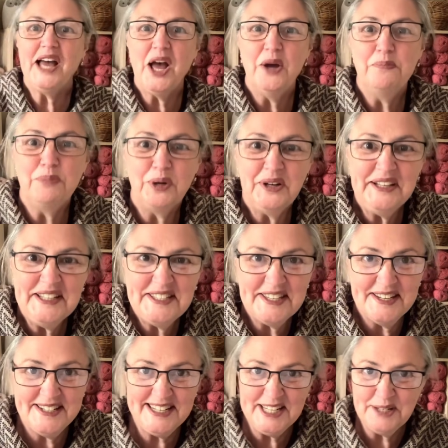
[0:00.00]
oh boy, it's
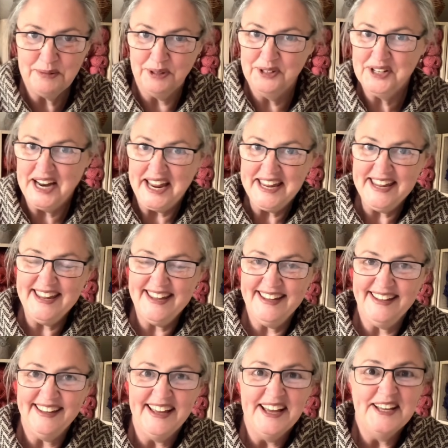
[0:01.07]
a dismal day
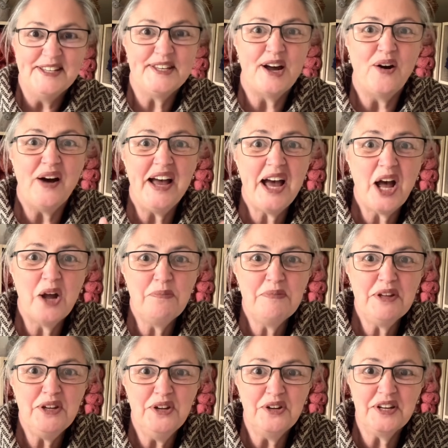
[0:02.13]
here, so I hope
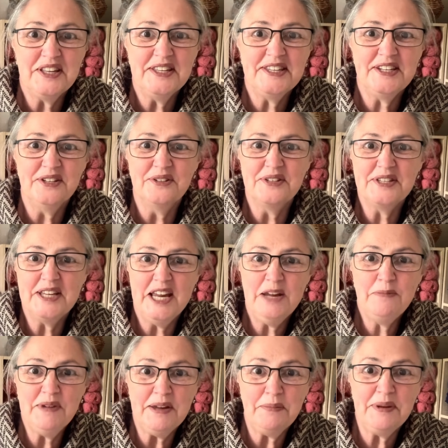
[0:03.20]
that you can still see
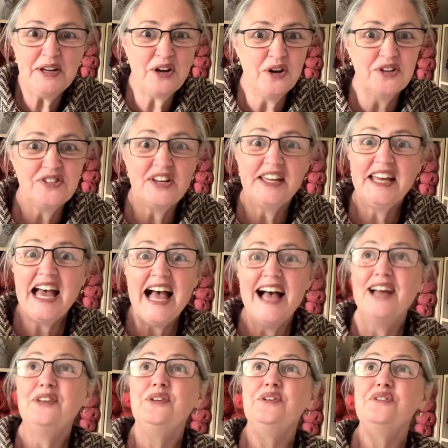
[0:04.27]
me because I
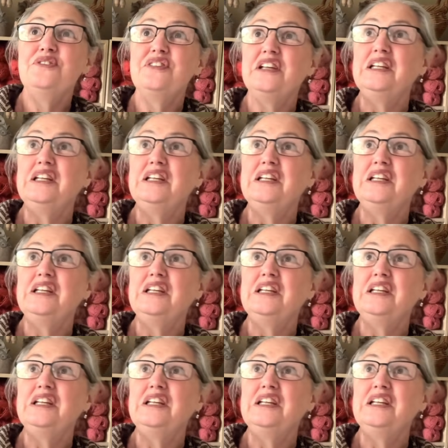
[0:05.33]
can't use the